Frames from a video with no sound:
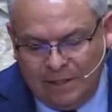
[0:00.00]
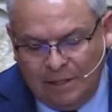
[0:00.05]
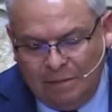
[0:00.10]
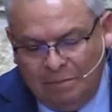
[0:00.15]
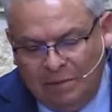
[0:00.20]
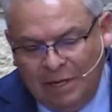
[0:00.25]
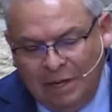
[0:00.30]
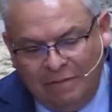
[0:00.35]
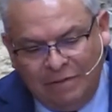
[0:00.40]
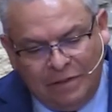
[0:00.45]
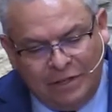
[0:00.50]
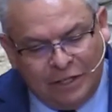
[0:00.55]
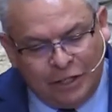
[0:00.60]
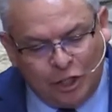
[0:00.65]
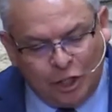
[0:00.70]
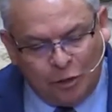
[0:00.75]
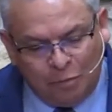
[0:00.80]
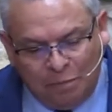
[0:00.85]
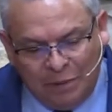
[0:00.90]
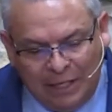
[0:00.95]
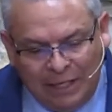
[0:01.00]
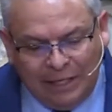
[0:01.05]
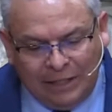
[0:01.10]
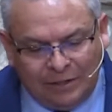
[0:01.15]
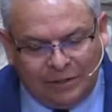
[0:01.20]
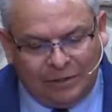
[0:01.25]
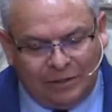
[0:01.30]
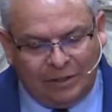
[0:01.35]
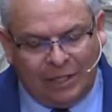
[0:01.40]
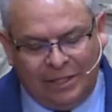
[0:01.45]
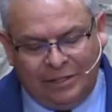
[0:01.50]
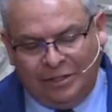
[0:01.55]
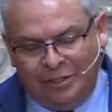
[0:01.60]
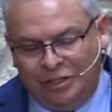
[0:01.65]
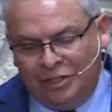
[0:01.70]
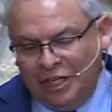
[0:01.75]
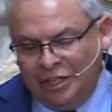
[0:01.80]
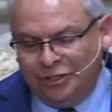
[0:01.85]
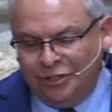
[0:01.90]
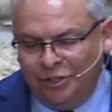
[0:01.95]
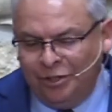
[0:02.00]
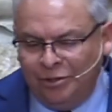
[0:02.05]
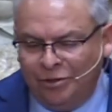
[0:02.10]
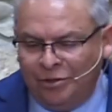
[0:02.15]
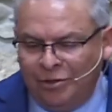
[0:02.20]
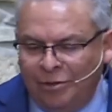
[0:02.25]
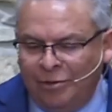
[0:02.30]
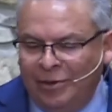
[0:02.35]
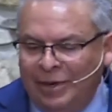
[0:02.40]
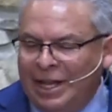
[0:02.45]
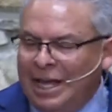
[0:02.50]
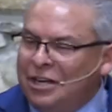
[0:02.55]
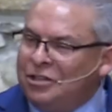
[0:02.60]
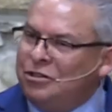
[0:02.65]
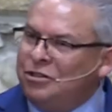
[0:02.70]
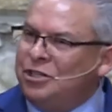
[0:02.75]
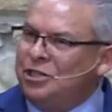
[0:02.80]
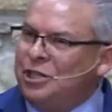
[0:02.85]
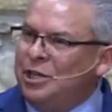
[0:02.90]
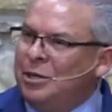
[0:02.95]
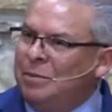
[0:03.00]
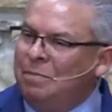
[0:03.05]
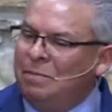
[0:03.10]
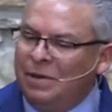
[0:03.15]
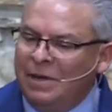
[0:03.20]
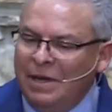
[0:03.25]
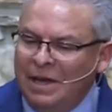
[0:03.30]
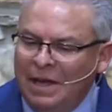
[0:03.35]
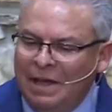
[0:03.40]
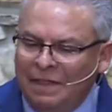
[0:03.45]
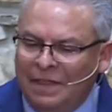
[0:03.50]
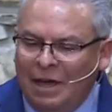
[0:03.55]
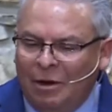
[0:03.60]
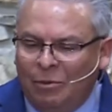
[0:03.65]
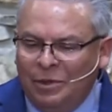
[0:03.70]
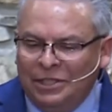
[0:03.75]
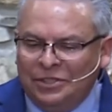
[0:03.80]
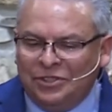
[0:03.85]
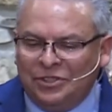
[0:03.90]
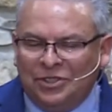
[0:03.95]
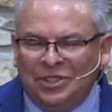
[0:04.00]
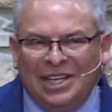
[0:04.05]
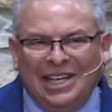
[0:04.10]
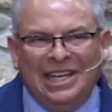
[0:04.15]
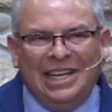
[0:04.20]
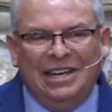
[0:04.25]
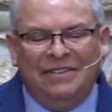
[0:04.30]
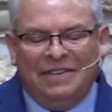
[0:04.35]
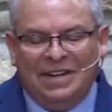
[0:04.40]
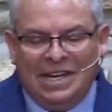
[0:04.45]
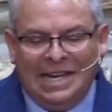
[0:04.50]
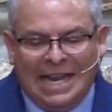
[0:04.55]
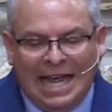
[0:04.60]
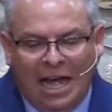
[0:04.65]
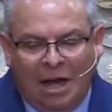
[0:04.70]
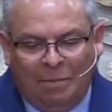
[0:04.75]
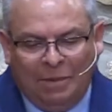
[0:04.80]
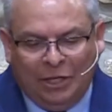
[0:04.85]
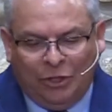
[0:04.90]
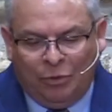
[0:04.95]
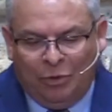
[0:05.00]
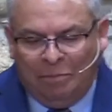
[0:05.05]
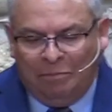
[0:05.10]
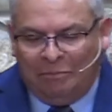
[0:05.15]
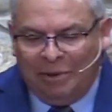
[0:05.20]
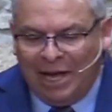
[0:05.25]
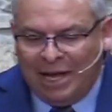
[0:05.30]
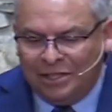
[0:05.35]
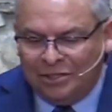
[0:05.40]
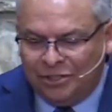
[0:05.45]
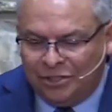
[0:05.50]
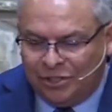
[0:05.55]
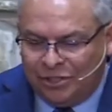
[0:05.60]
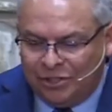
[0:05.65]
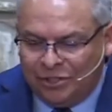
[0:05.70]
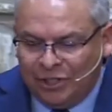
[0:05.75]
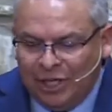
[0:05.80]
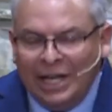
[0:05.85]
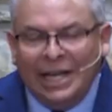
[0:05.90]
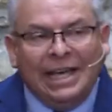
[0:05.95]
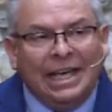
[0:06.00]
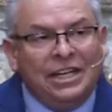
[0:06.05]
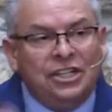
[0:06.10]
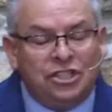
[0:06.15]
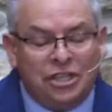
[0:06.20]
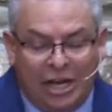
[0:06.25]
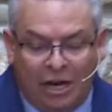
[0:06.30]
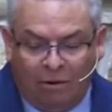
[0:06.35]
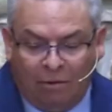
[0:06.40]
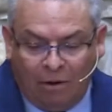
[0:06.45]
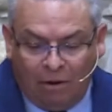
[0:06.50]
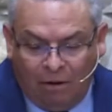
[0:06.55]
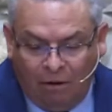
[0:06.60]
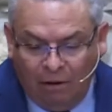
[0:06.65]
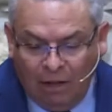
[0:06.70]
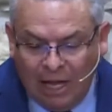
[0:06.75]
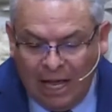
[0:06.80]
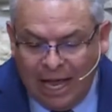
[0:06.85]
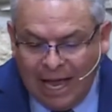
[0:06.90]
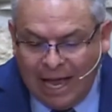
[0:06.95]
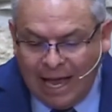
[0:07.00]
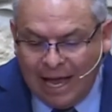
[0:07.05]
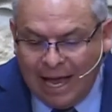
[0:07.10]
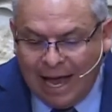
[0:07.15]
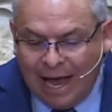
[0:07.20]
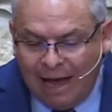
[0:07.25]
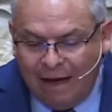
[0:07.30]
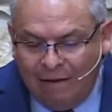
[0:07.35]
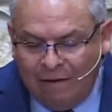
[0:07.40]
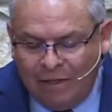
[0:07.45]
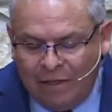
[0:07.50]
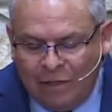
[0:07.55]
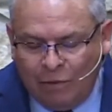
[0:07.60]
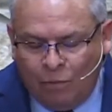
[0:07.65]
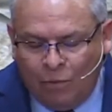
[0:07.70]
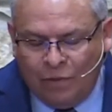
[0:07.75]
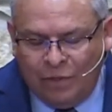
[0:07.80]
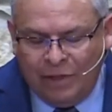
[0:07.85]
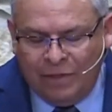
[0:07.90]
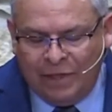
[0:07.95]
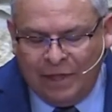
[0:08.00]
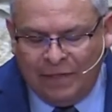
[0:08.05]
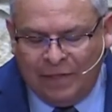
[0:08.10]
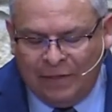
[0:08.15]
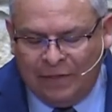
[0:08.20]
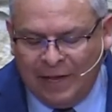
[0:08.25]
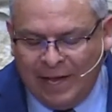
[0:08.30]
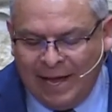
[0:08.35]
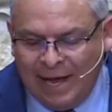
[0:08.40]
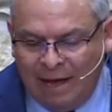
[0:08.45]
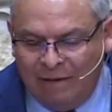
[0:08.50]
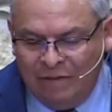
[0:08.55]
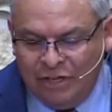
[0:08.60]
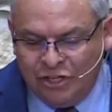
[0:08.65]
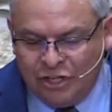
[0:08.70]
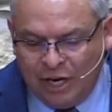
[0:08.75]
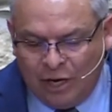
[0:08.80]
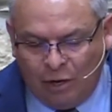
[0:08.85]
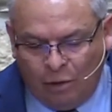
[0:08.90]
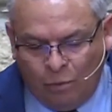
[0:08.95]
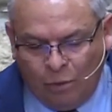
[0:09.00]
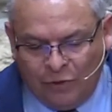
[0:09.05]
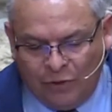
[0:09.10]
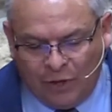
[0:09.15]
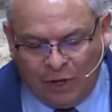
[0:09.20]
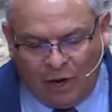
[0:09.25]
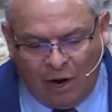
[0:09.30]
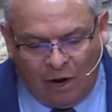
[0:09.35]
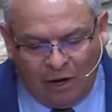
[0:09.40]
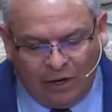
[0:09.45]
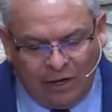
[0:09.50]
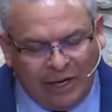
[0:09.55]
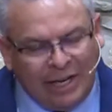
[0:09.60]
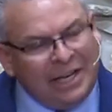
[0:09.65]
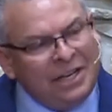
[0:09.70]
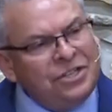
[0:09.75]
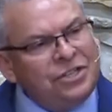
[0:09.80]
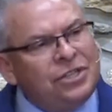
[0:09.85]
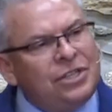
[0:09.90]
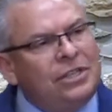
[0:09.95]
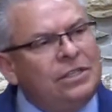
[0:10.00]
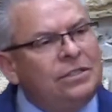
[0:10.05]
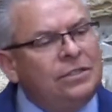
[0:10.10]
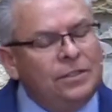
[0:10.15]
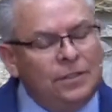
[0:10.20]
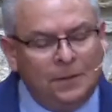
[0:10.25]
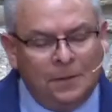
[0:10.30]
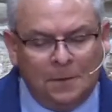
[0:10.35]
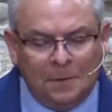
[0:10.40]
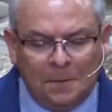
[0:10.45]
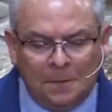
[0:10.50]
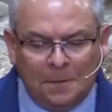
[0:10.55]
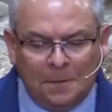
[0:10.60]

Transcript: Beloved, this speaks, I suggest to you, to the relationship that we see even now between pastors in general, that they have in general with their congregations.